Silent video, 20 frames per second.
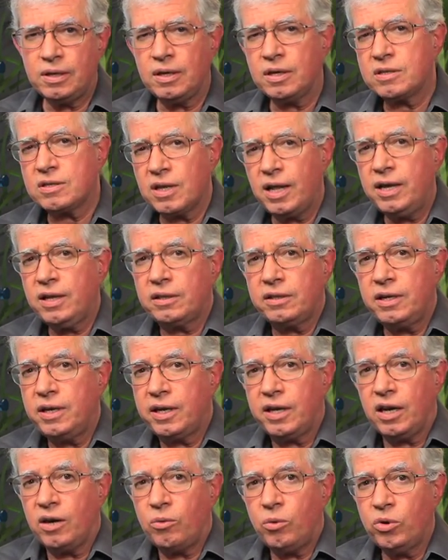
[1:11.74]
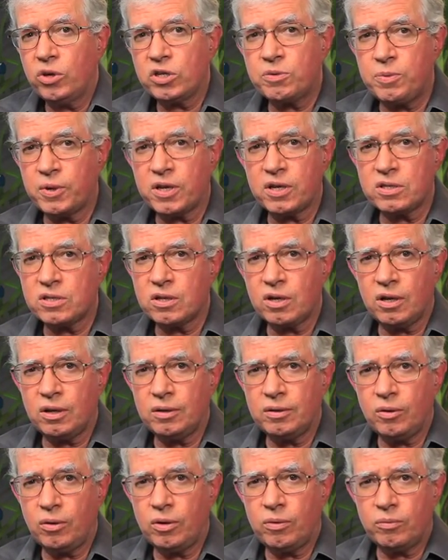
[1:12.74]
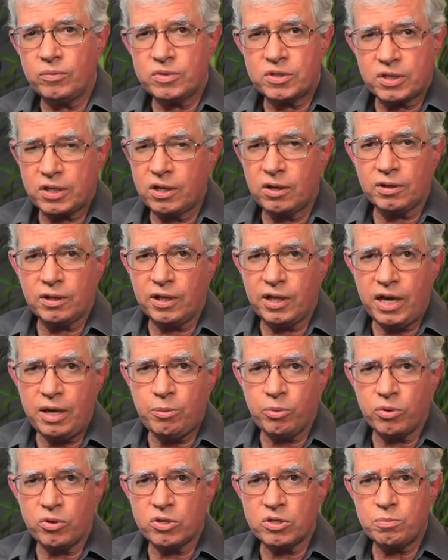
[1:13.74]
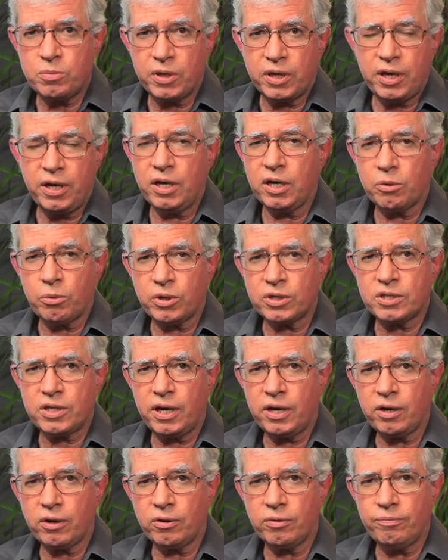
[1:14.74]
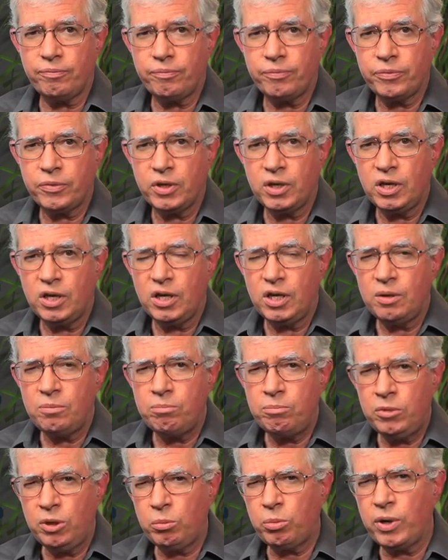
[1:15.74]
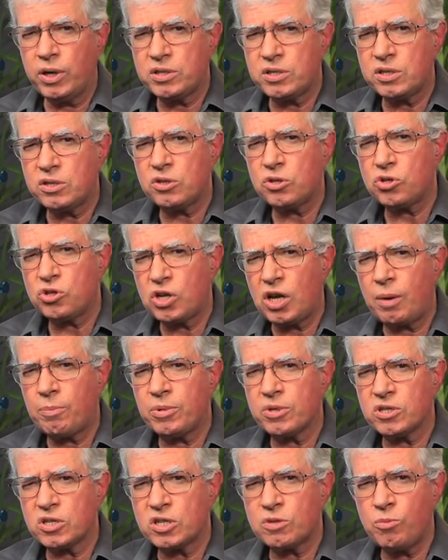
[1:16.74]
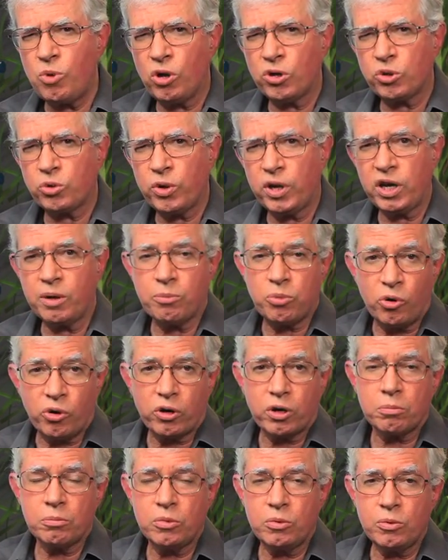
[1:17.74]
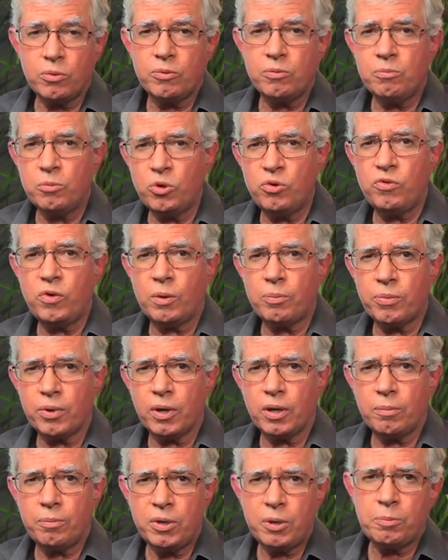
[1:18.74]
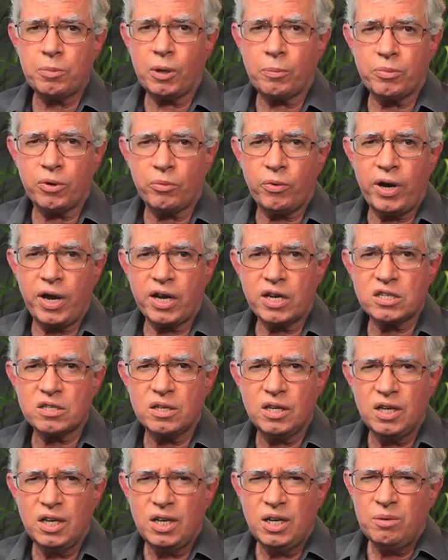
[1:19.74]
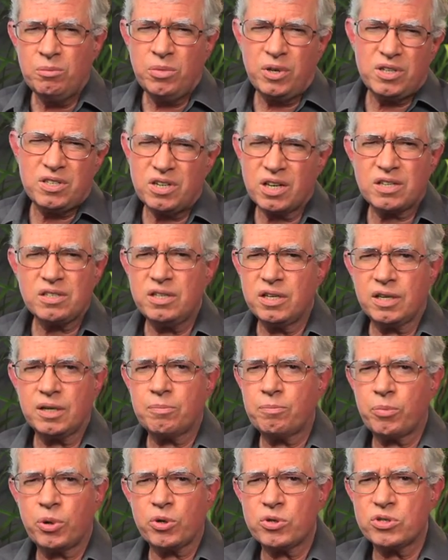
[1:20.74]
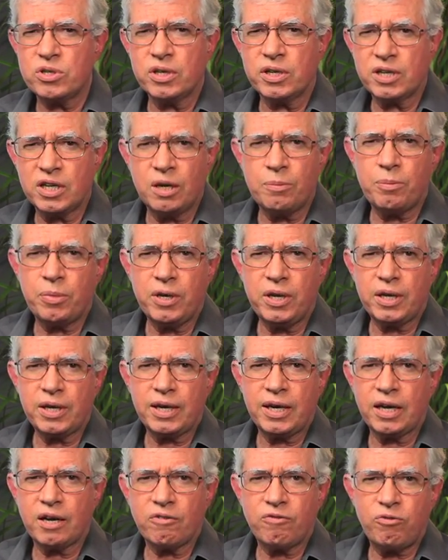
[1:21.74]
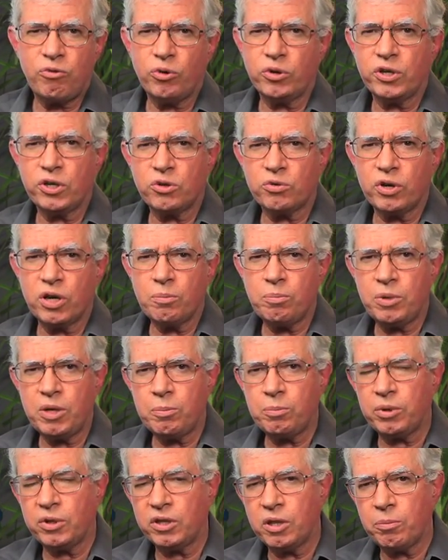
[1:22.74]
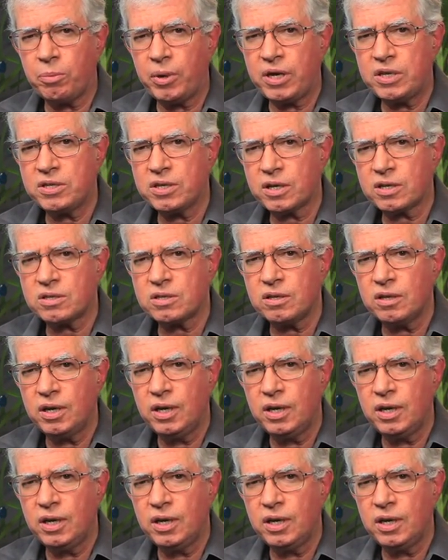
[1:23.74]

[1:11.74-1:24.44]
It's likely to get worse because a skilled laborer is beginning to retire. Milbratz says his shop is a small training program to move, move up uh, people up the ranks, but a 60-person company can't afford to train people in the basics.